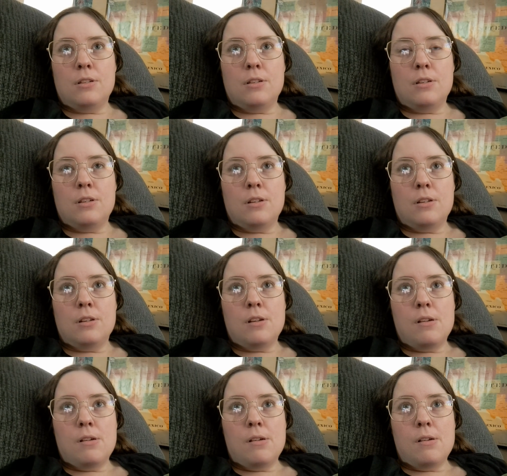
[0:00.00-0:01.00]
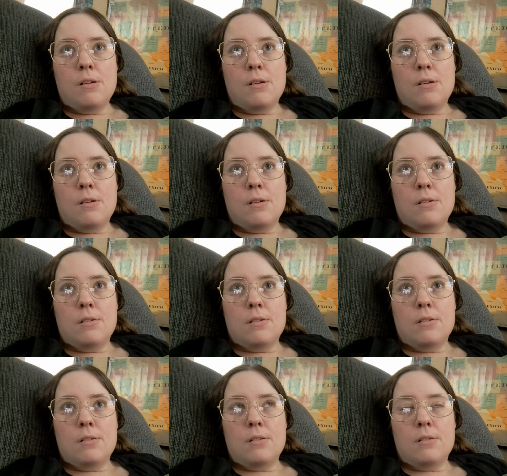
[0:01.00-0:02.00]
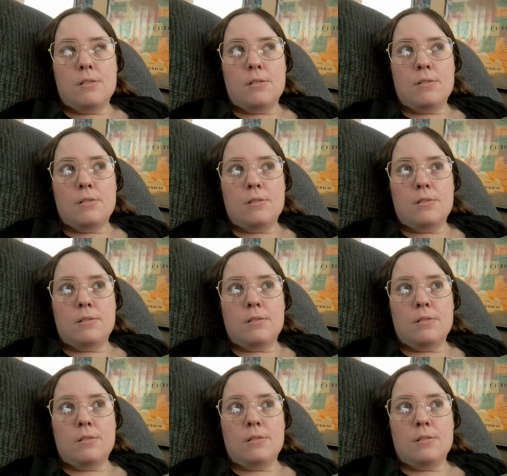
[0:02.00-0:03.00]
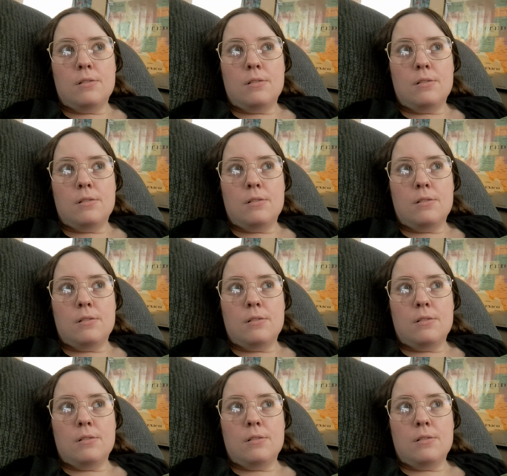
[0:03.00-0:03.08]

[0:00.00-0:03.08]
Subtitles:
Nobody speaks.